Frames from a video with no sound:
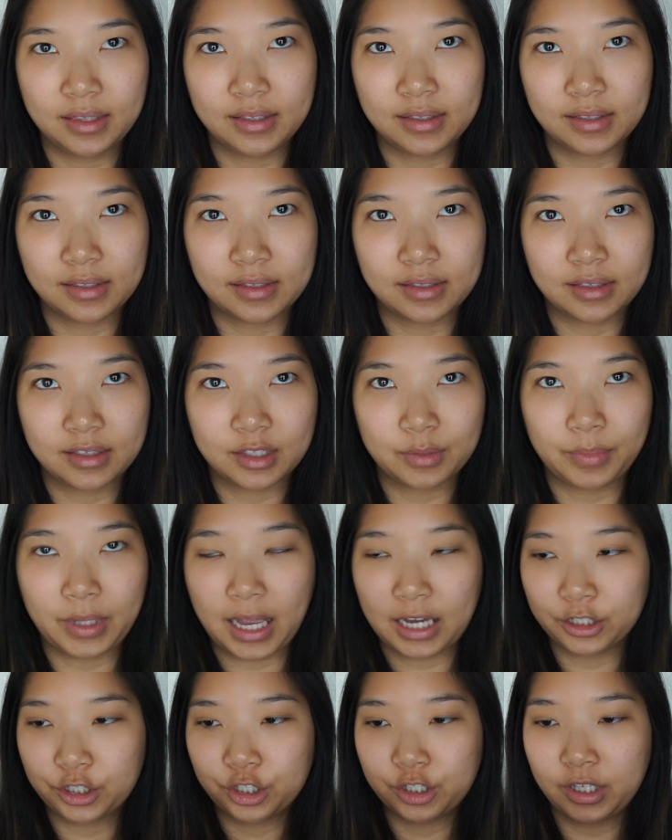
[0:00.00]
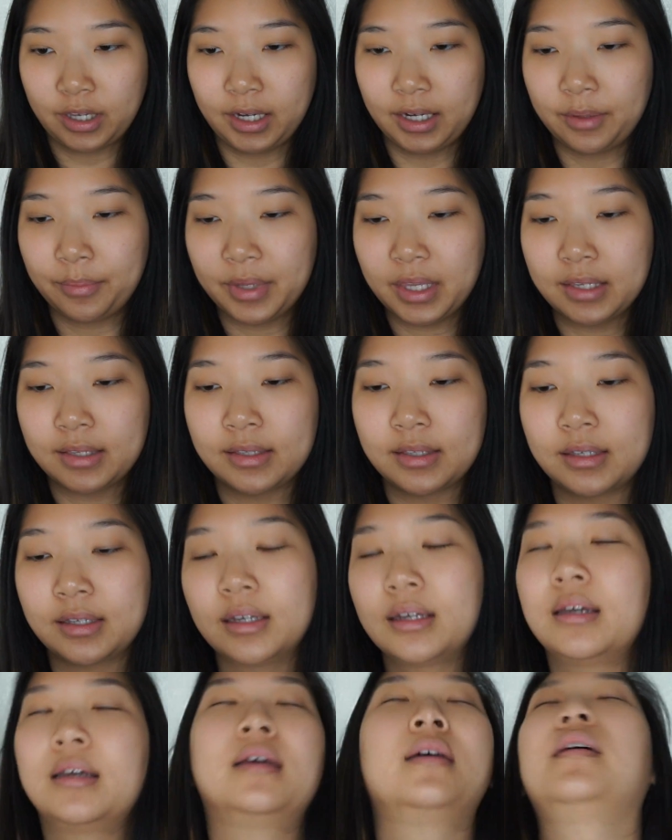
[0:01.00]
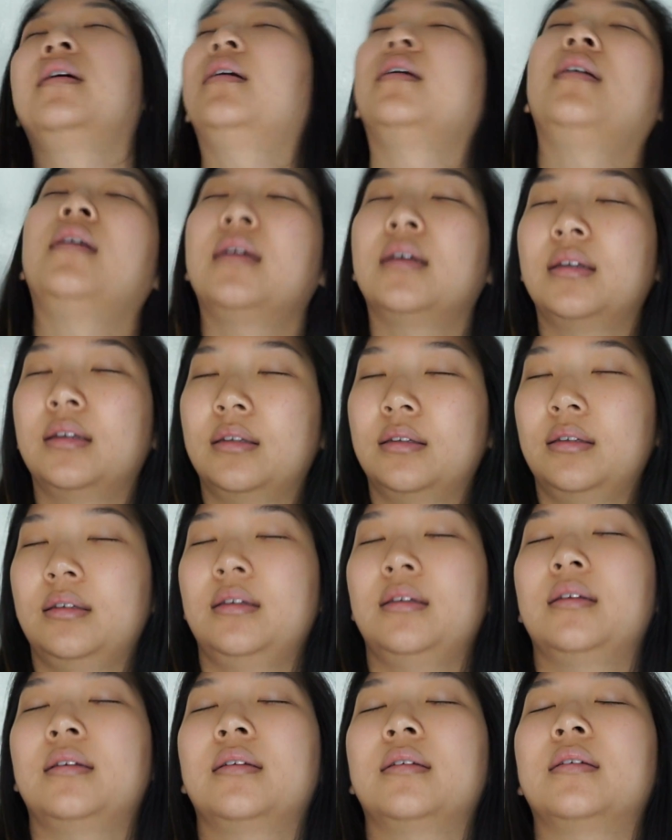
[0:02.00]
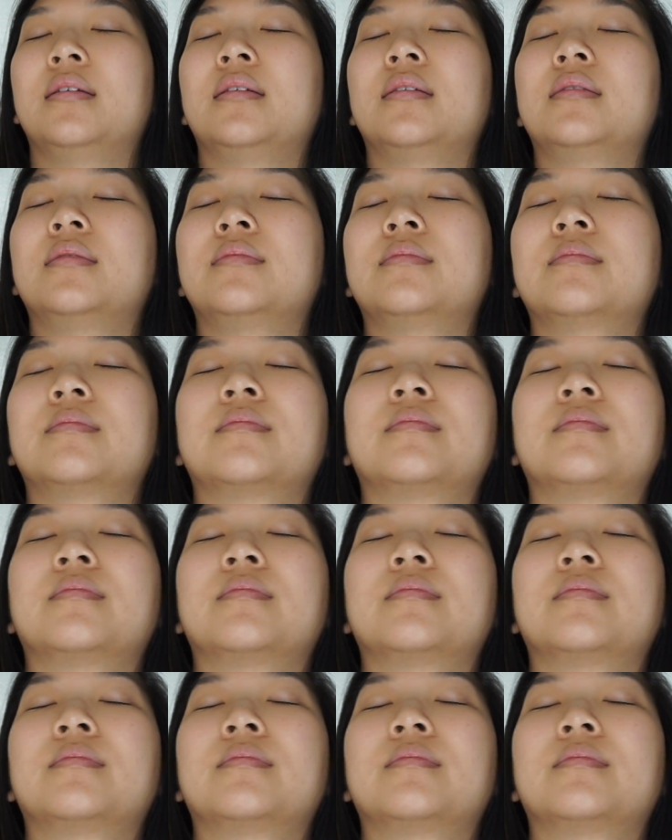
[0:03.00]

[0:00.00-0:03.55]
This is the Splash setting mist, and